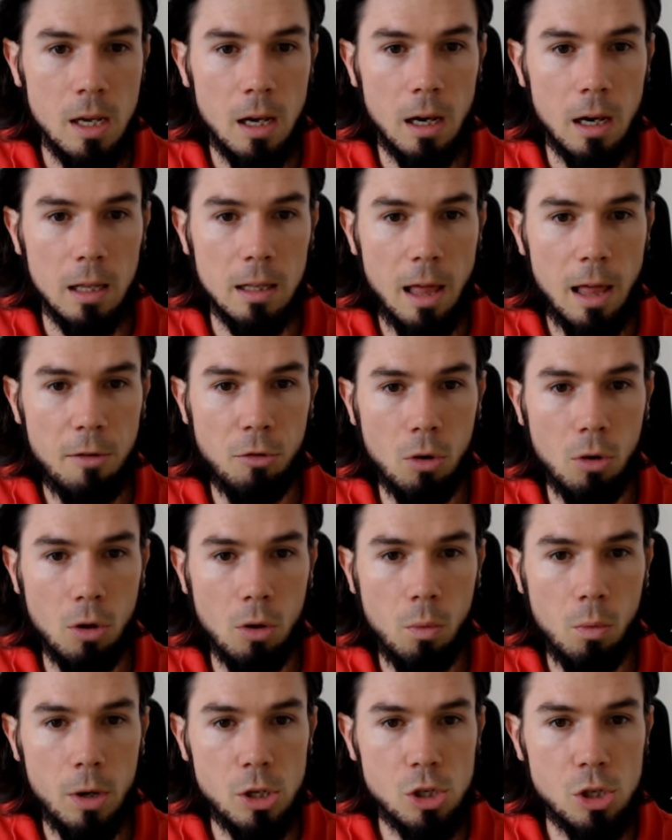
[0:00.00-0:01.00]
a
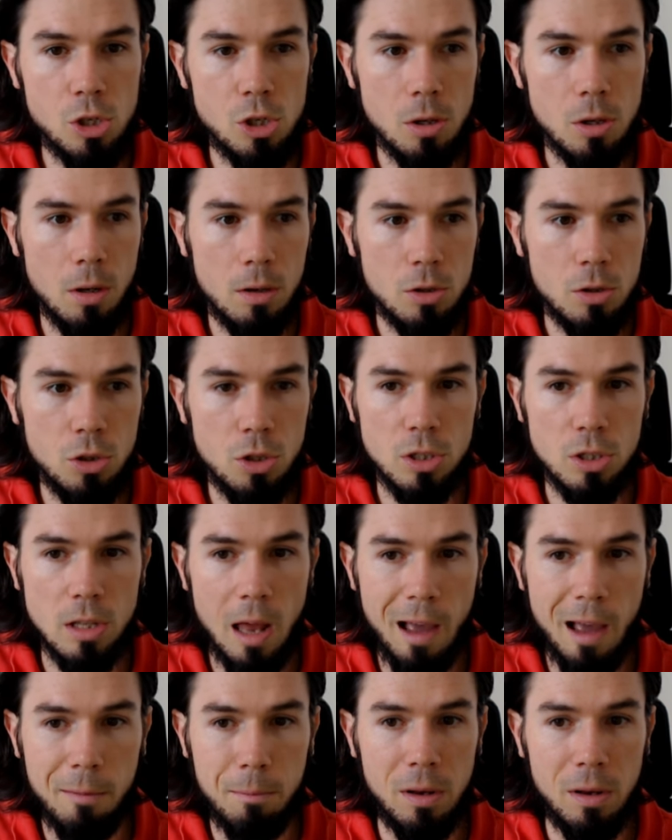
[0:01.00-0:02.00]
level which just
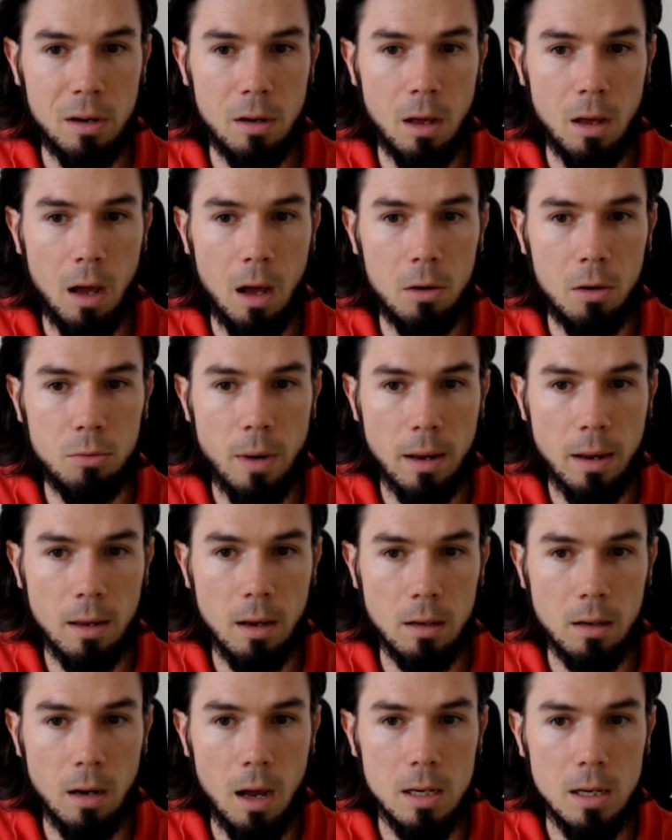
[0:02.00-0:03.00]
like been uh,
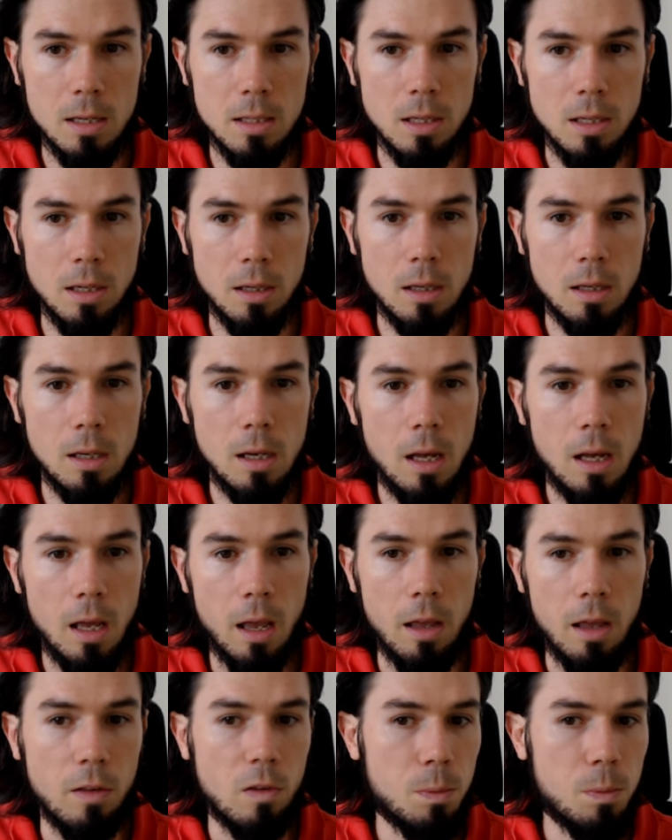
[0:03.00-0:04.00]
recognizing
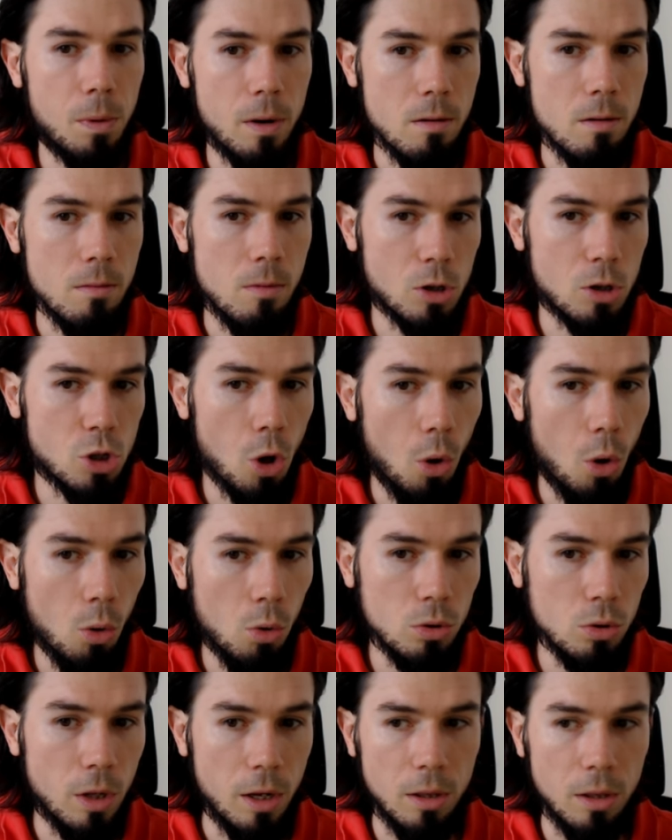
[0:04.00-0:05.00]
it's pretty much
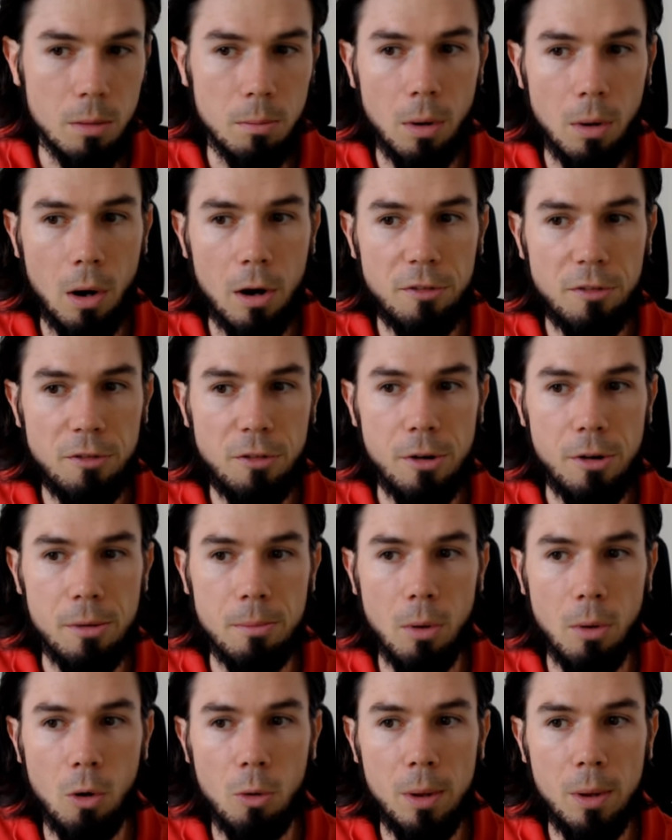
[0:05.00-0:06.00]
holding the bar for the
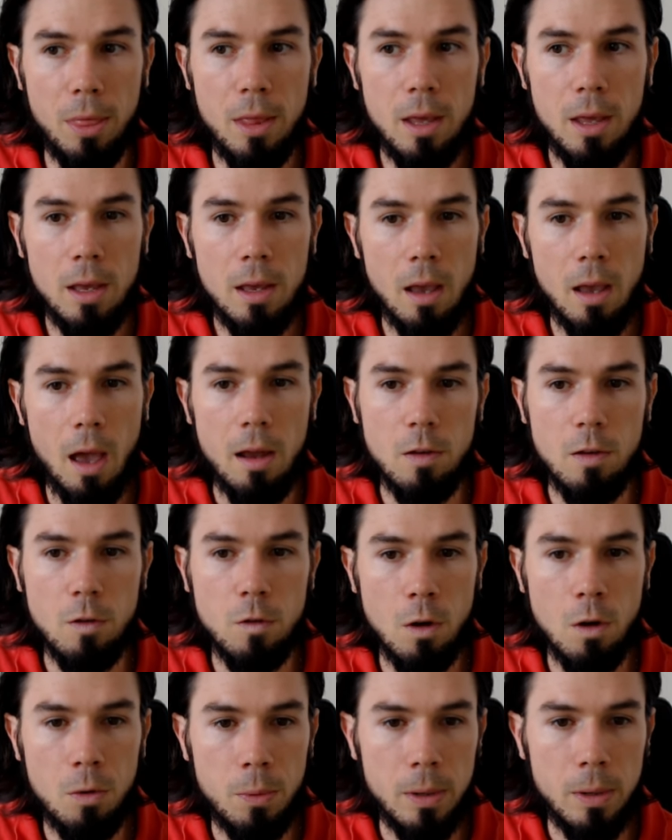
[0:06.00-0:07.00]
moment and it's
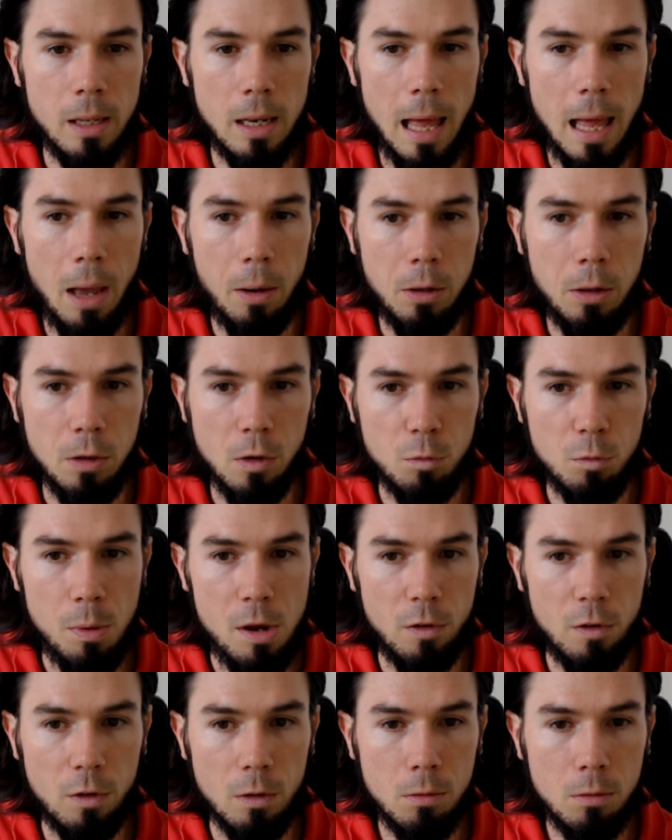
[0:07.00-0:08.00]
not allowing the space.